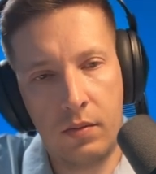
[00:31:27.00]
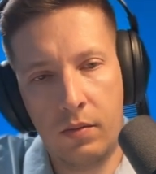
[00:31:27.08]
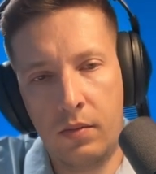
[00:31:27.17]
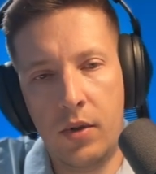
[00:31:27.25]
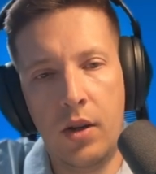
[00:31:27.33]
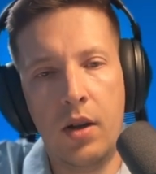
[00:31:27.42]

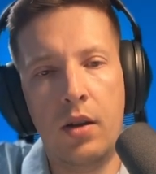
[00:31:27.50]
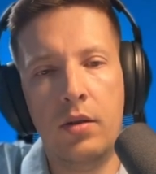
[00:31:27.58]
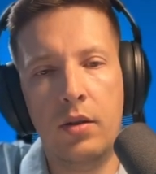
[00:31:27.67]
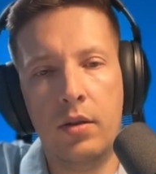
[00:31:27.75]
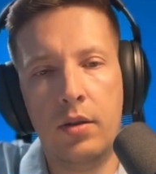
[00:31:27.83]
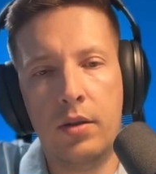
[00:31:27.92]
Yeah,
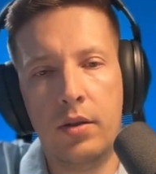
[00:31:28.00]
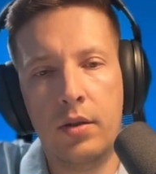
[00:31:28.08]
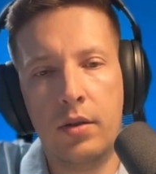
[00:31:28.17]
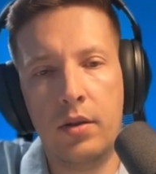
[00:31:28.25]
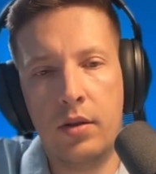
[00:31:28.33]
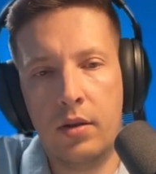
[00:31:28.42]

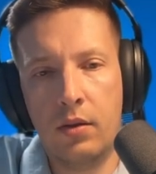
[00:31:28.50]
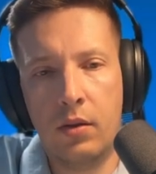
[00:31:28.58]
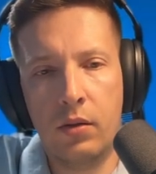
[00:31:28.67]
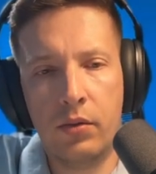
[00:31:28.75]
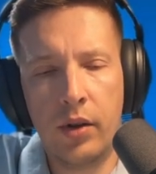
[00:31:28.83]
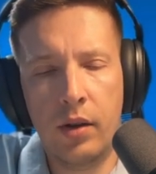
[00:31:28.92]
this
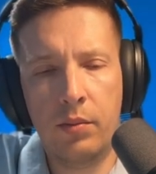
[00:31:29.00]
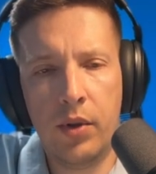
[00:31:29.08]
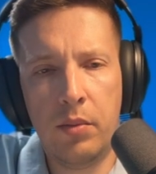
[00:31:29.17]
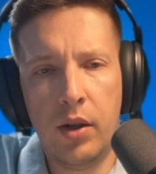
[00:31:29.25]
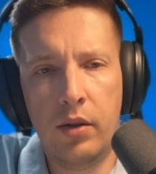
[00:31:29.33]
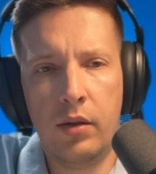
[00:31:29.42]
already
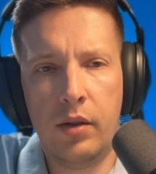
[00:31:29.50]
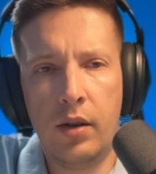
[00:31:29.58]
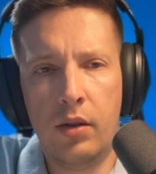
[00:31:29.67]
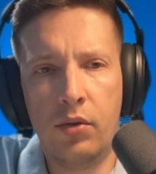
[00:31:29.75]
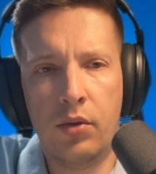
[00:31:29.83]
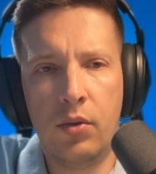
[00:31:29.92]
implemented. I
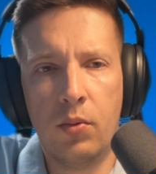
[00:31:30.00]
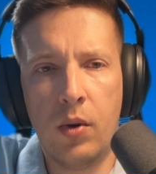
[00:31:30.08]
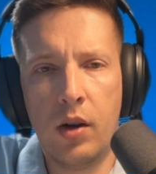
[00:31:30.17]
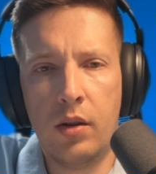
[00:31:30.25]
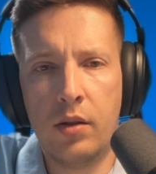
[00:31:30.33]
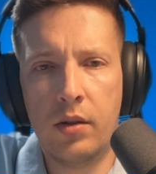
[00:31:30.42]
don't know
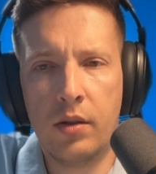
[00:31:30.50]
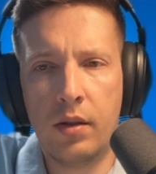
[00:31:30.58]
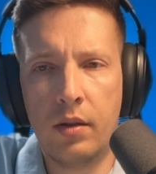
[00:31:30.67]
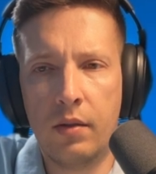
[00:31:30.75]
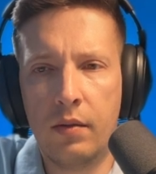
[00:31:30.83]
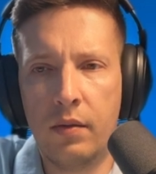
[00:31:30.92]
why it's
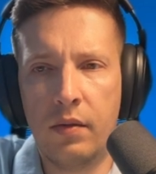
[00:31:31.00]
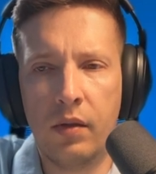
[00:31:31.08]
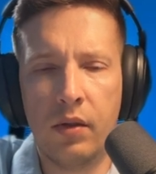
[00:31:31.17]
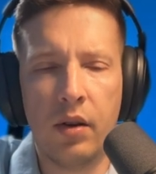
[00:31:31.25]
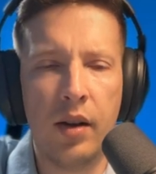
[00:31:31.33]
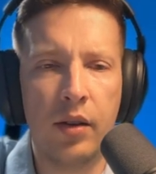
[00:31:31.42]

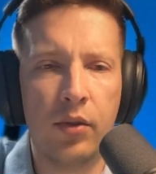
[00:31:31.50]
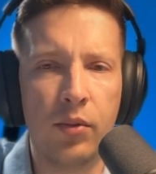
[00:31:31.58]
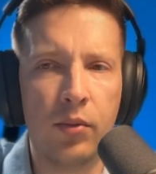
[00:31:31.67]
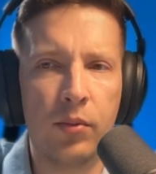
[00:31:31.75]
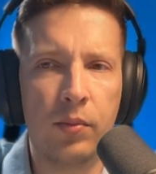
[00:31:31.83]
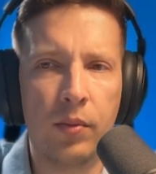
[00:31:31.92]
trying
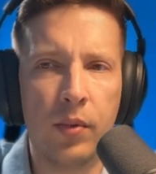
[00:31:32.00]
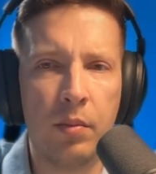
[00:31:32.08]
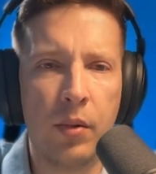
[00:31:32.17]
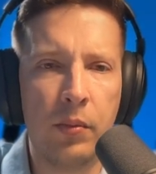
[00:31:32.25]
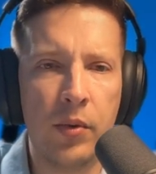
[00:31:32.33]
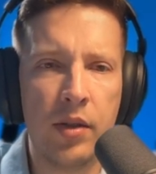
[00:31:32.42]
to come
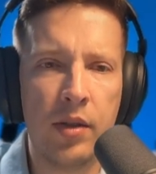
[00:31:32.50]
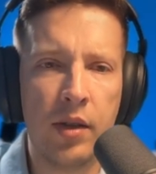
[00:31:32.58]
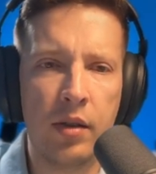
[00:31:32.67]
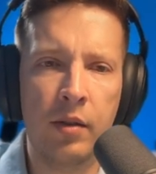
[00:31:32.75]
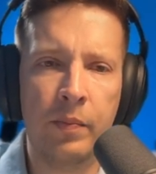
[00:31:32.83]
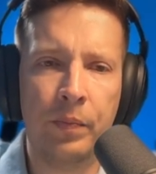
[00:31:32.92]
up with this idea.